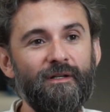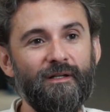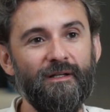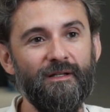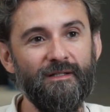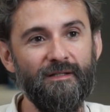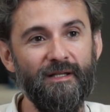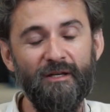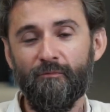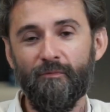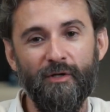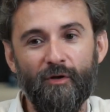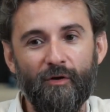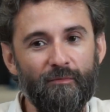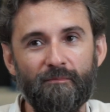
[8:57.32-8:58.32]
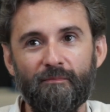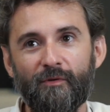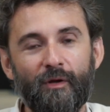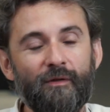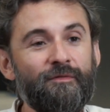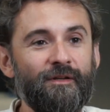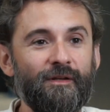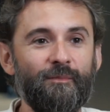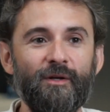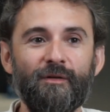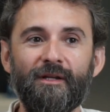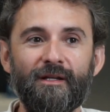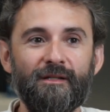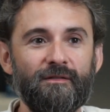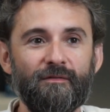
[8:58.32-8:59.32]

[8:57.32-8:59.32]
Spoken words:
I guess. And we know nothing about that.